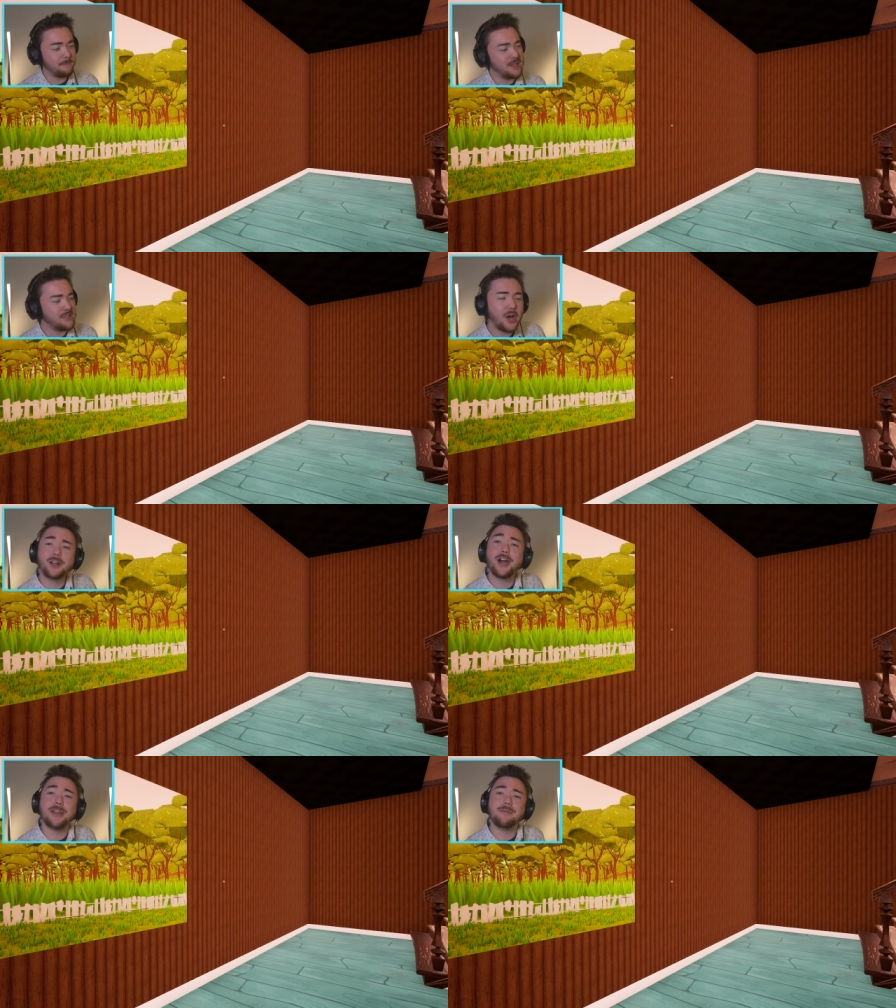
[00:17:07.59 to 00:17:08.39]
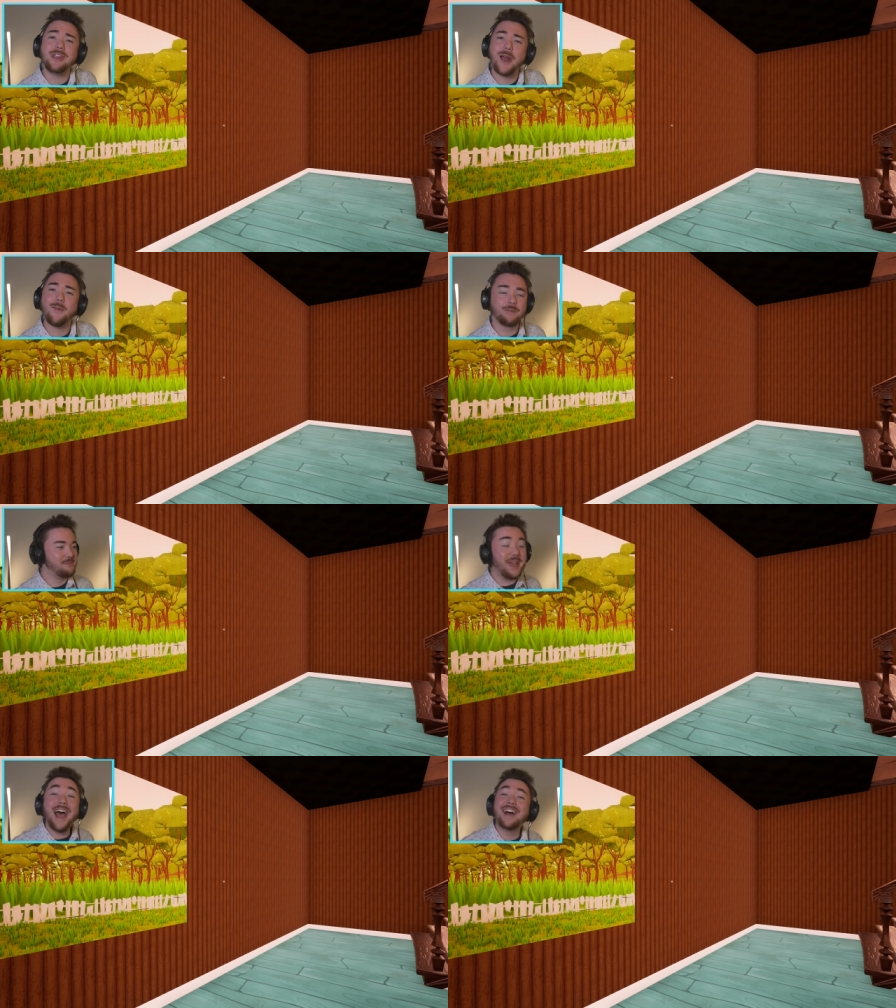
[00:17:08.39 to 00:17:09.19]
It's all good, you know?
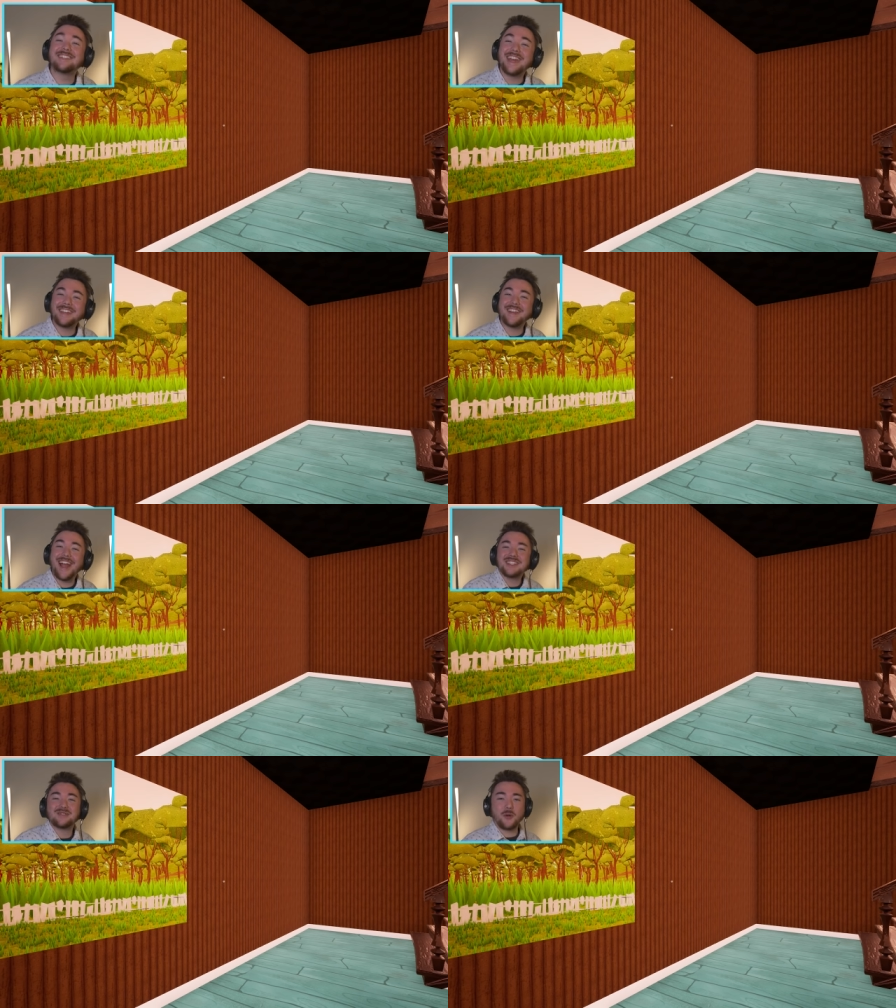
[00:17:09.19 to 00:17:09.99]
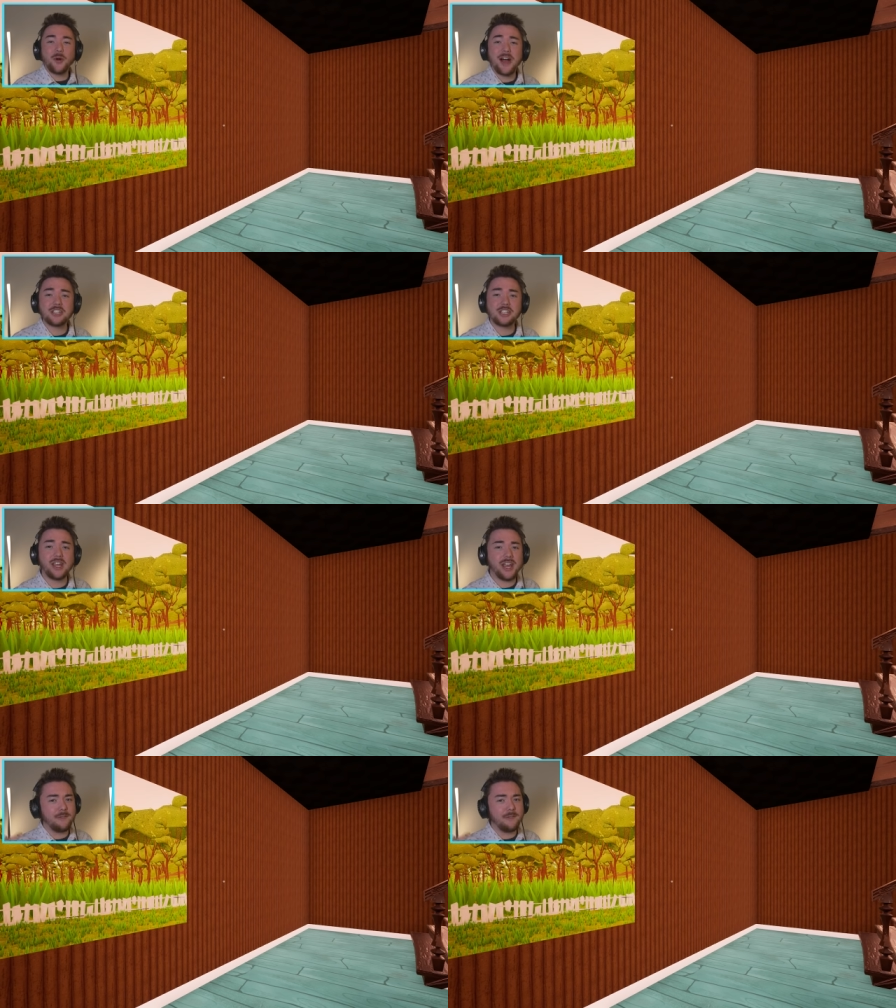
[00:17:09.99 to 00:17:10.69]
But yeah, thank you guys for watching.